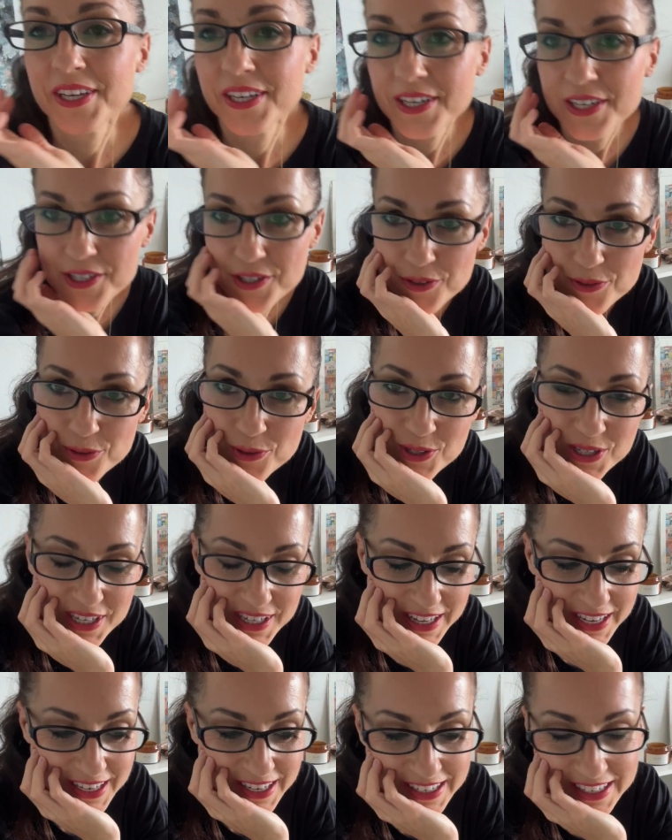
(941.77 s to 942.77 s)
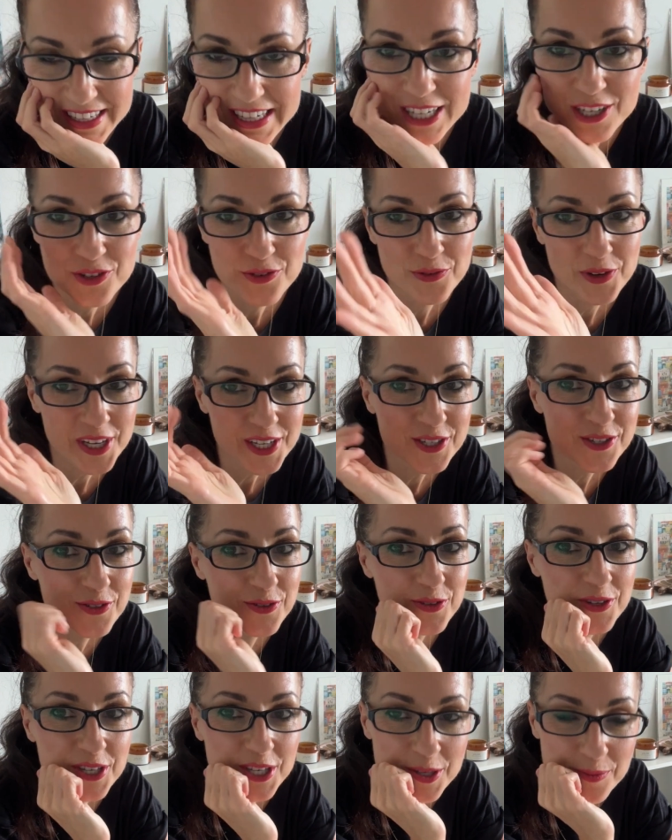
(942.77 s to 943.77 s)
So those are like little tricks
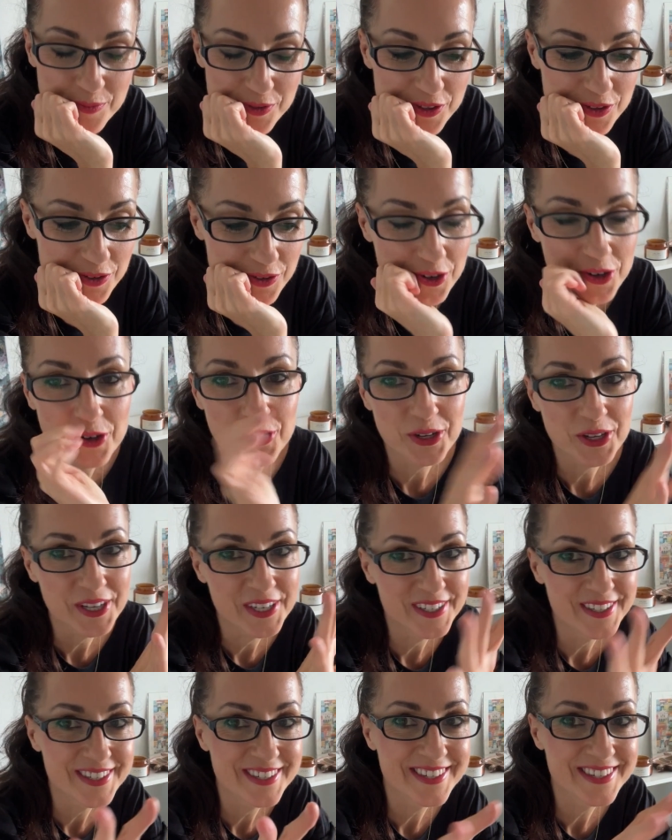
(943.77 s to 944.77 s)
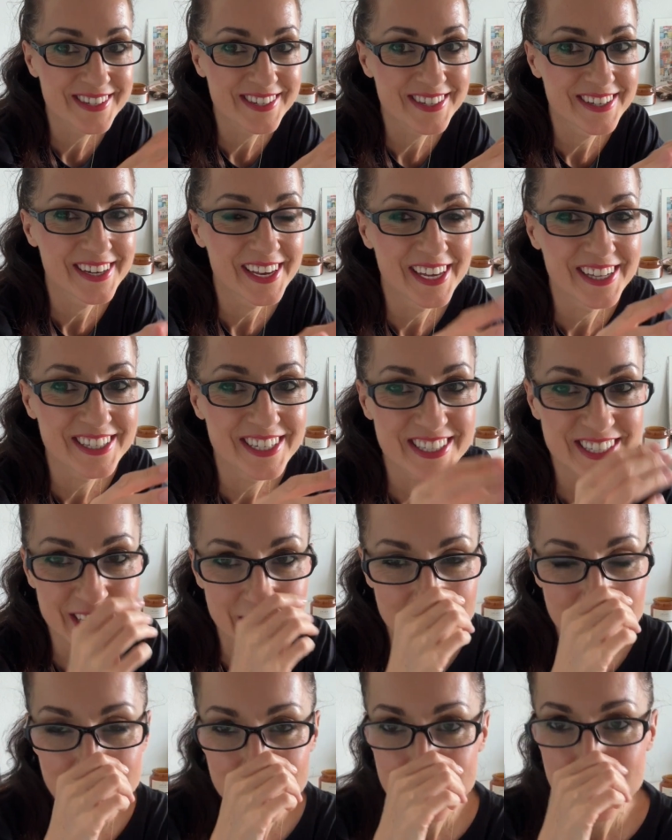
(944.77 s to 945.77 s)
to keep the audience
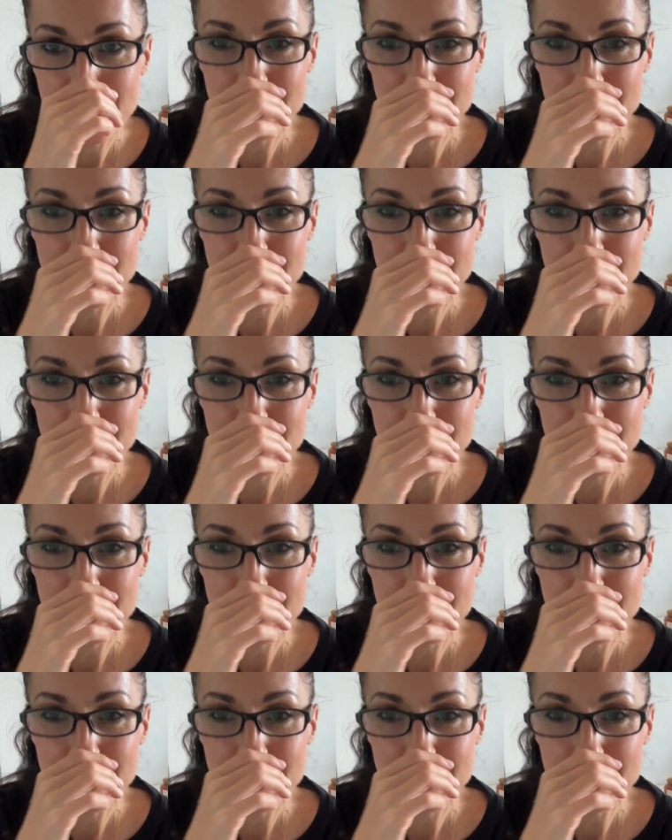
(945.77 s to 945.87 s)
entertained,